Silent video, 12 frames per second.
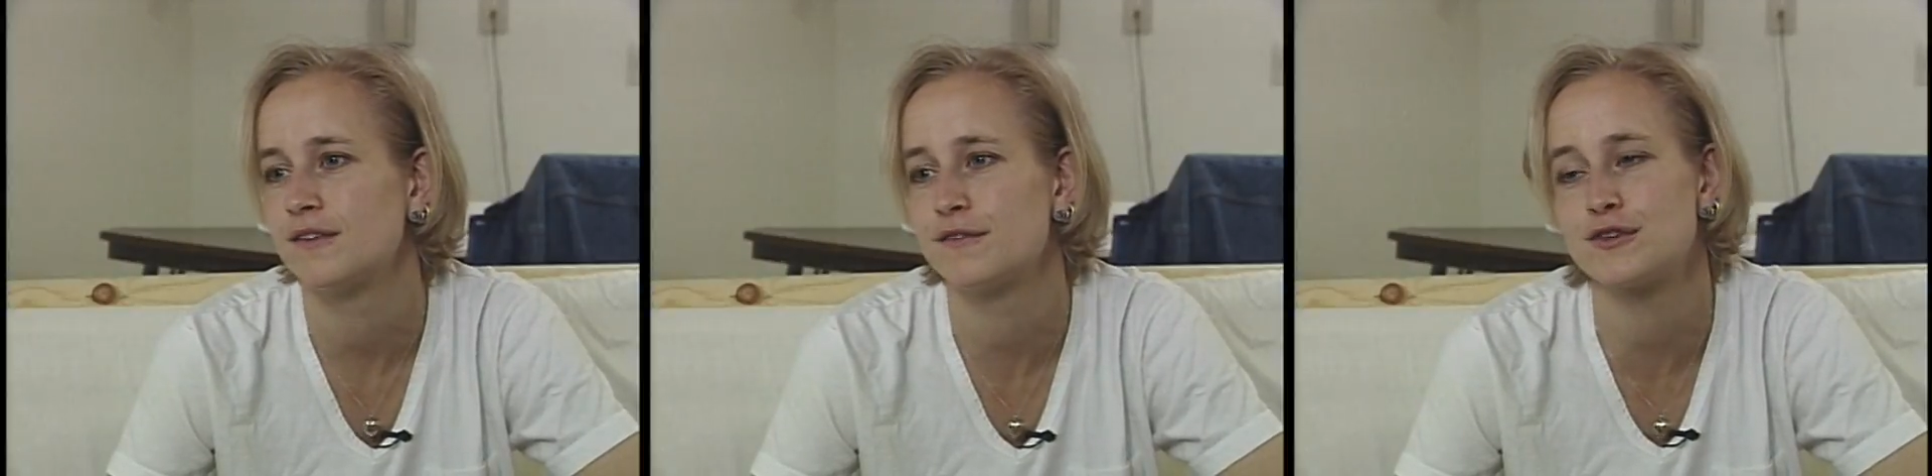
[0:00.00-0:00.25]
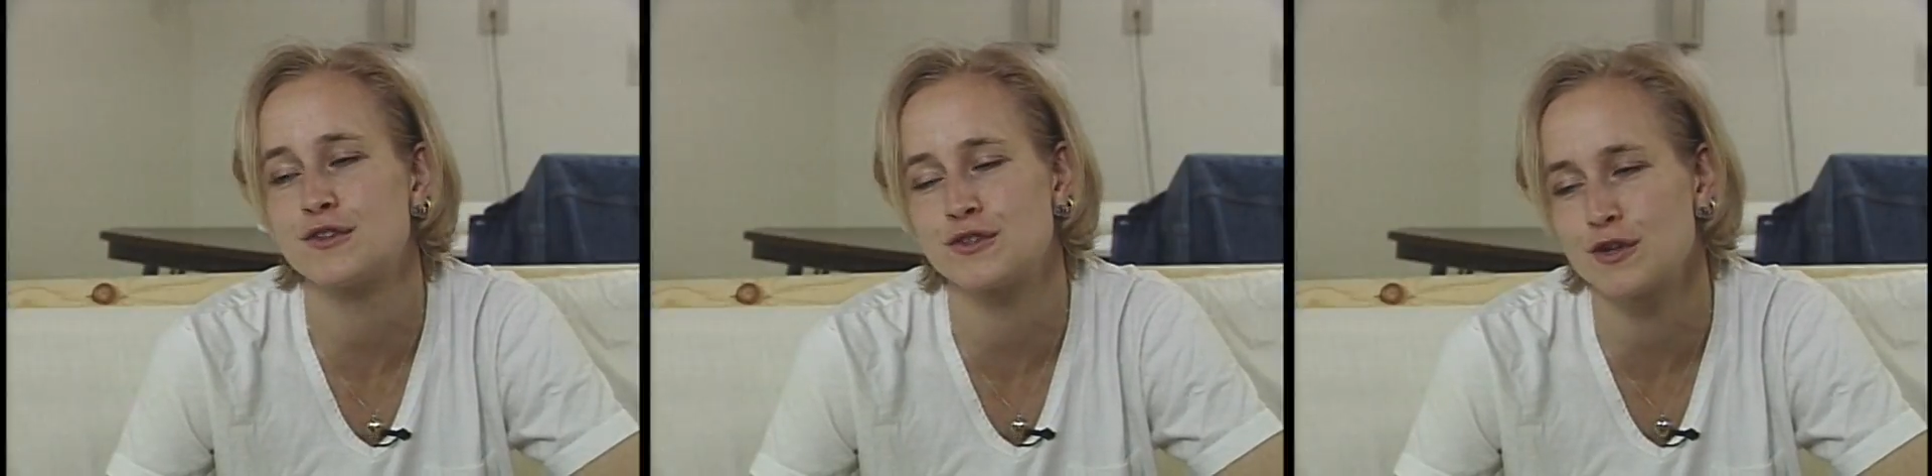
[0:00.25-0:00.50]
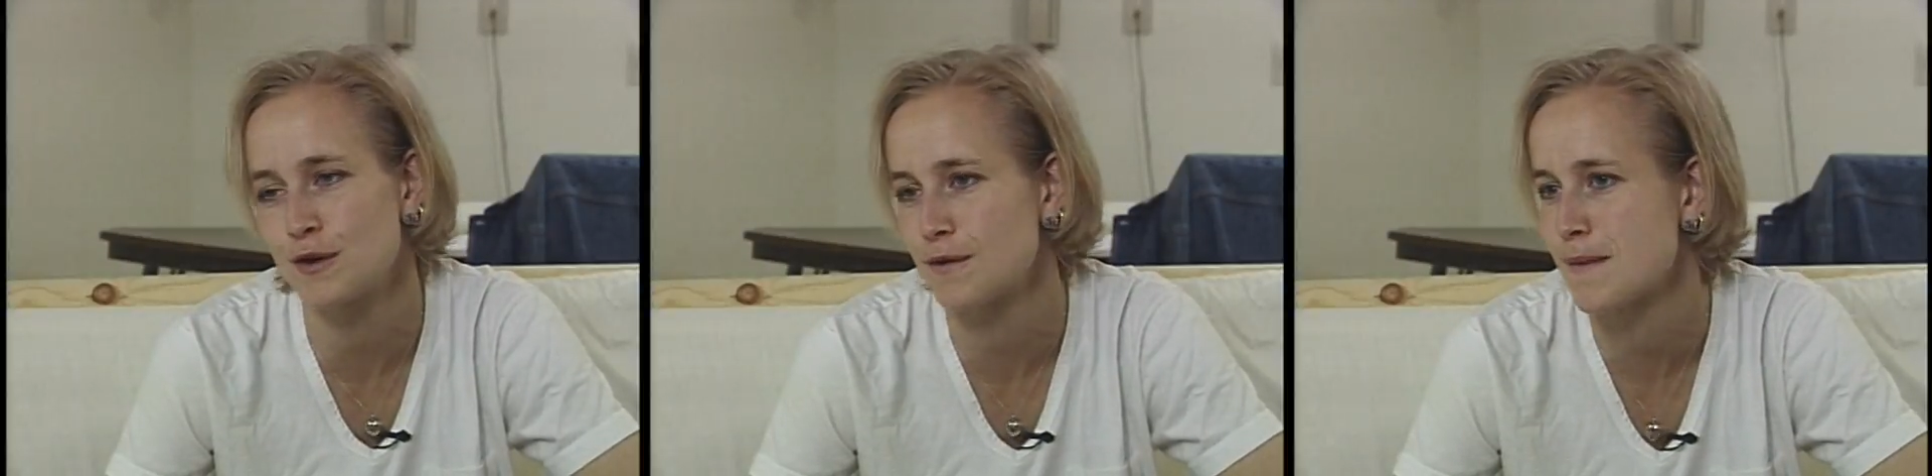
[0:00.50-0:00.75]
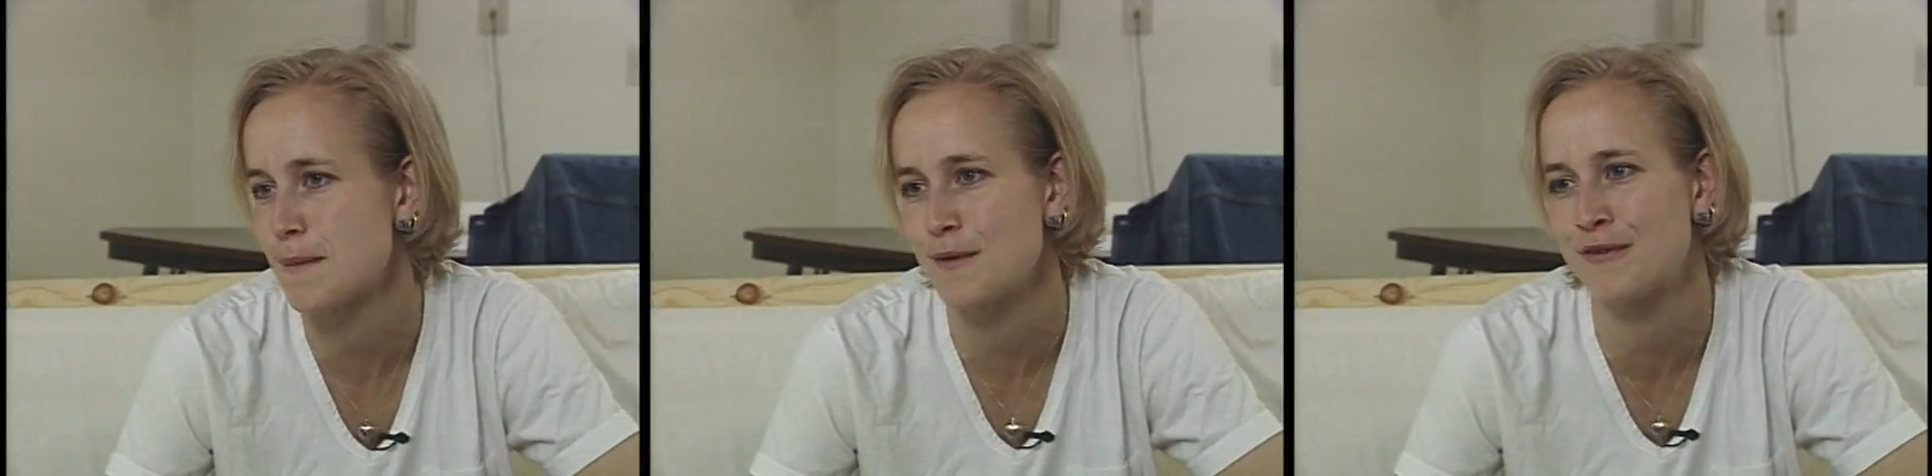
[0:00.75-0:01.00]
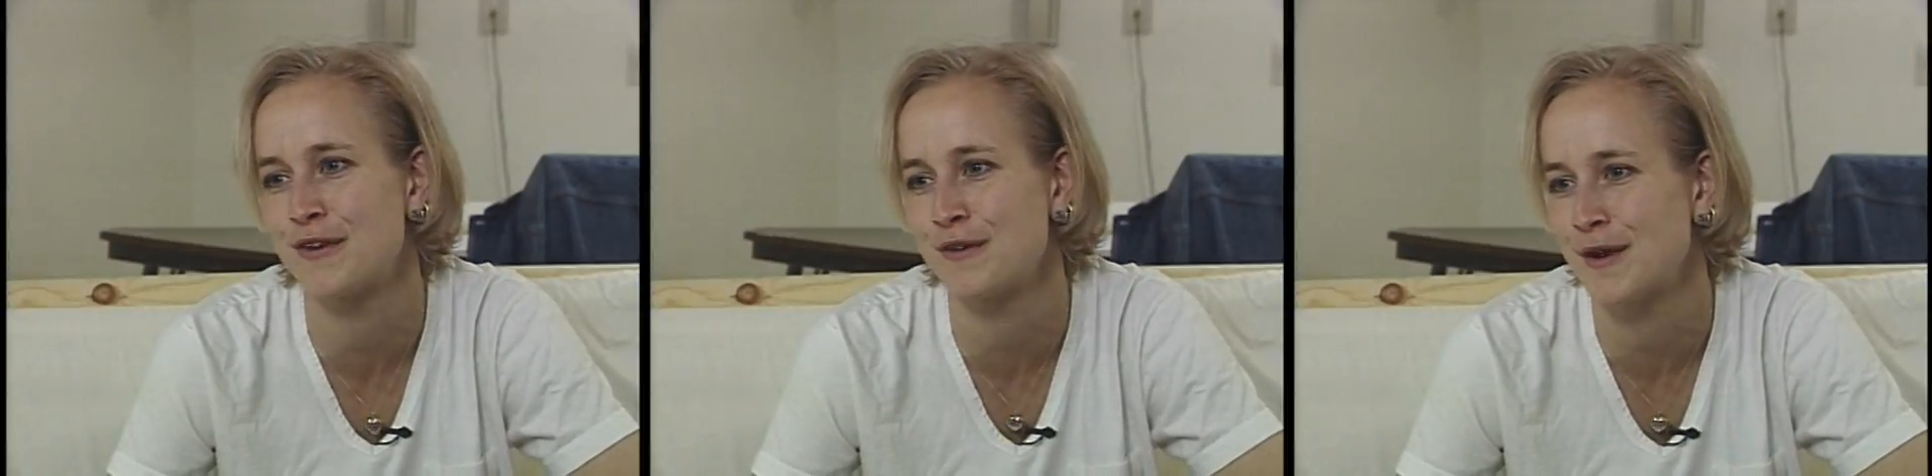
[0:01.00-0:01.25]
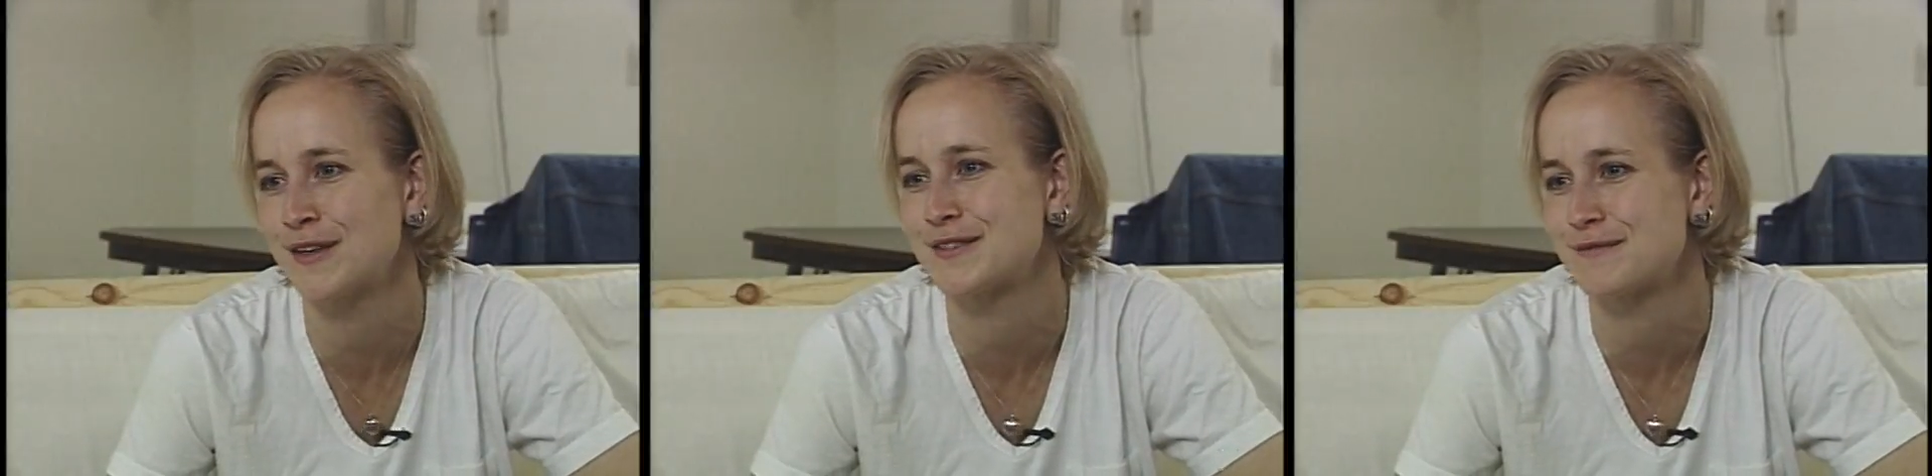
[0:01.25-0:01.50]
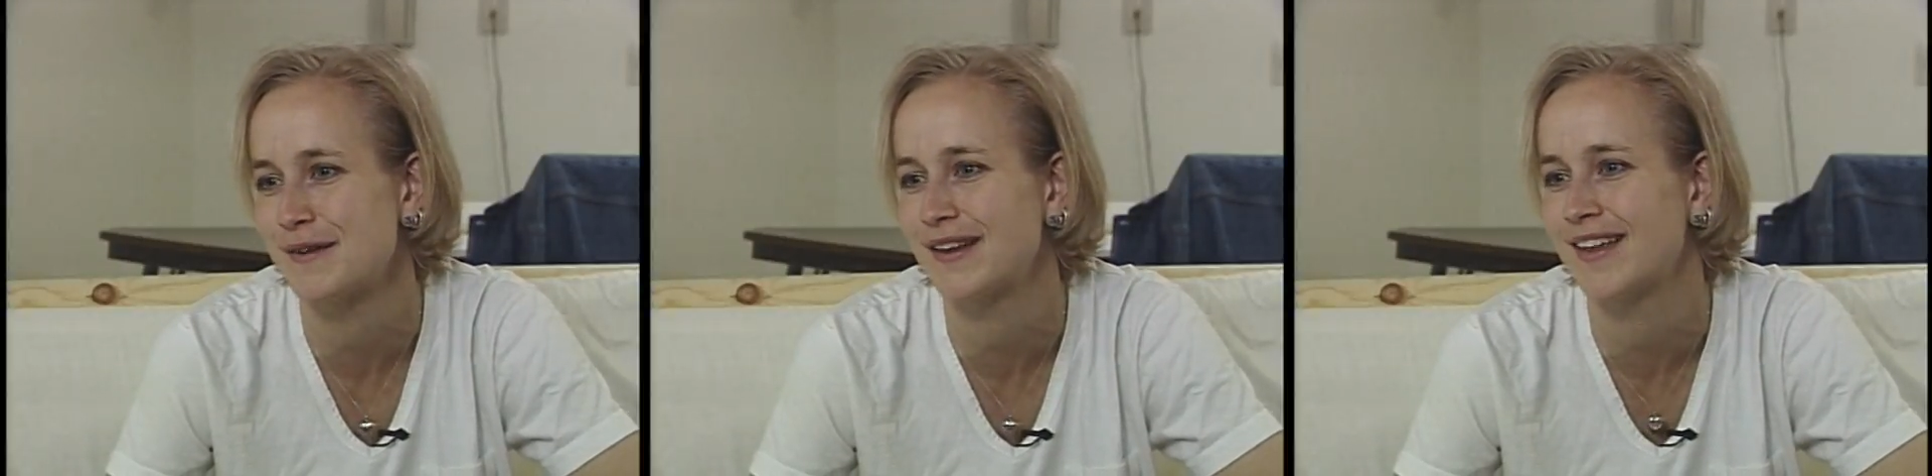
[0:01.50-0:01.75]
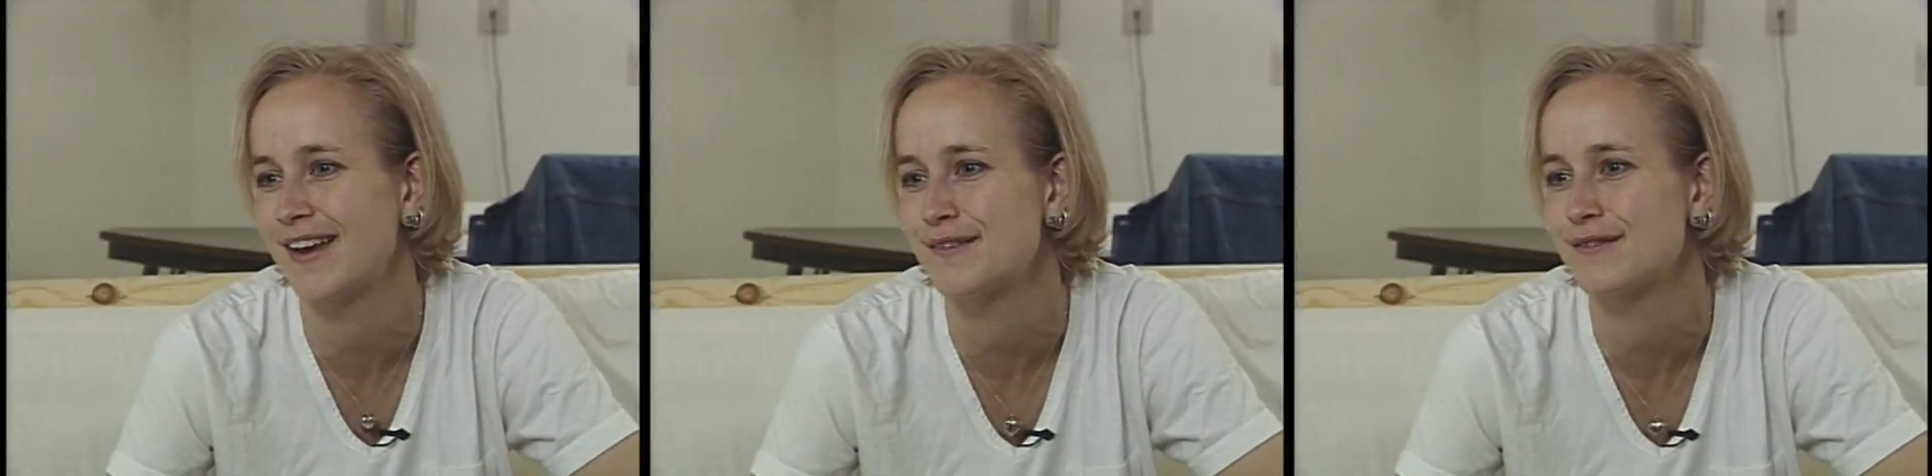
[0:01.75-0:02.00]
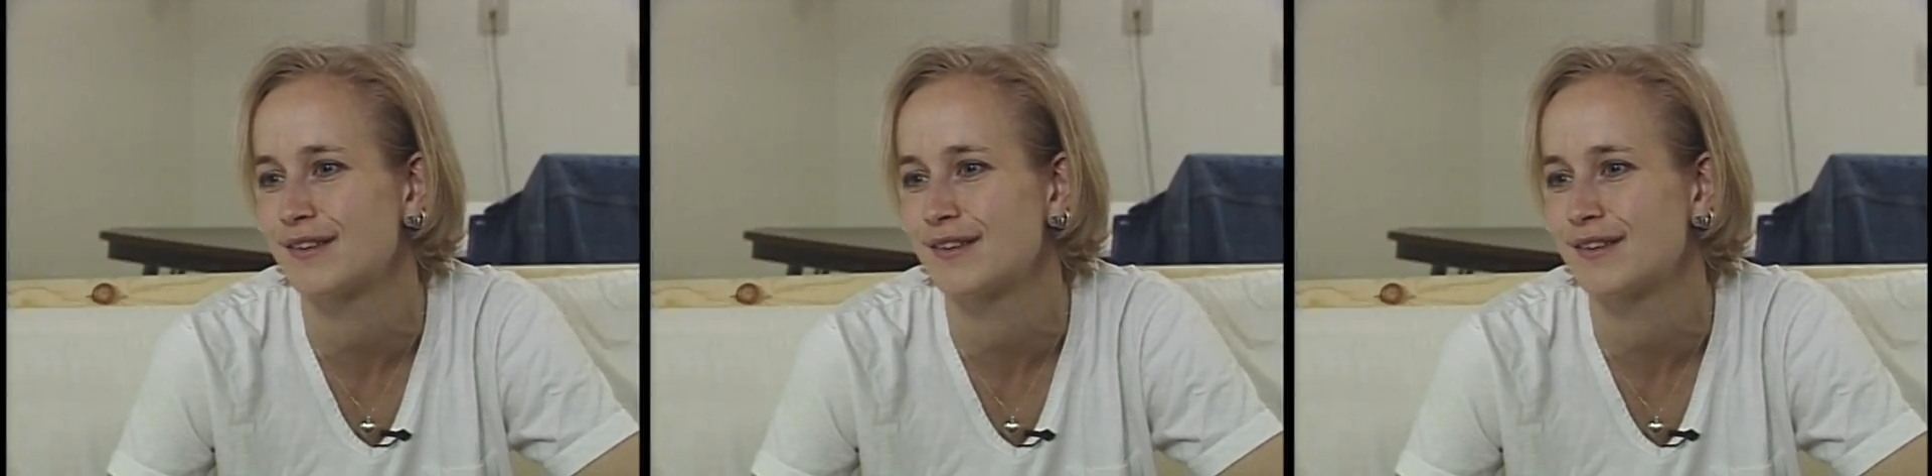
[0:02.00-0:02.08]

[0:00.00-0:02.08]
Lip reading: for sure remember for the rest of my life.